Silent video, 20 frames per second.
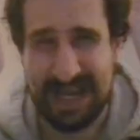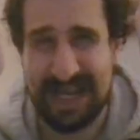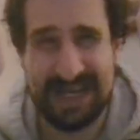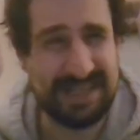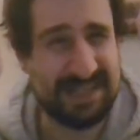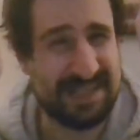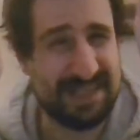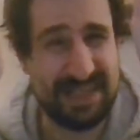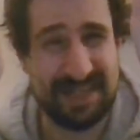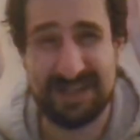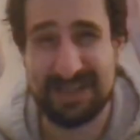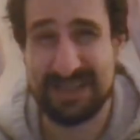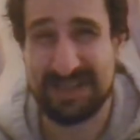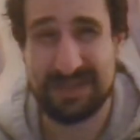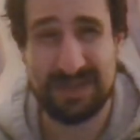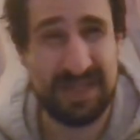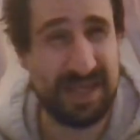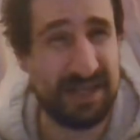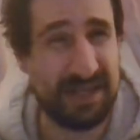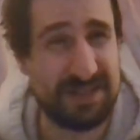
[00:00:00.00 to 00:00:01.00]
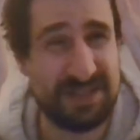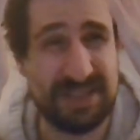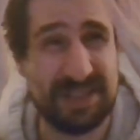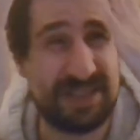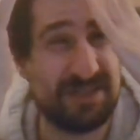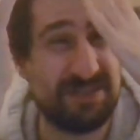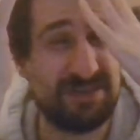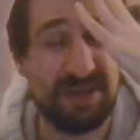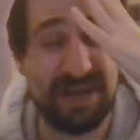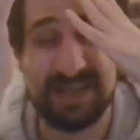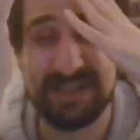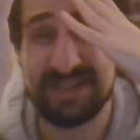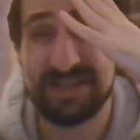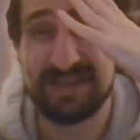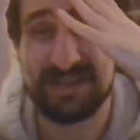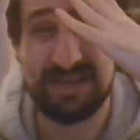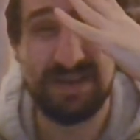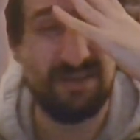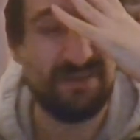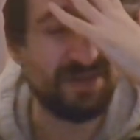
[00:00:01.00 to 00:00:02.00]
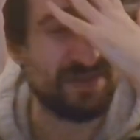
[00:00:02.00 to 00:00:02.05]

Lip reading: head scissors thing she tries to do. It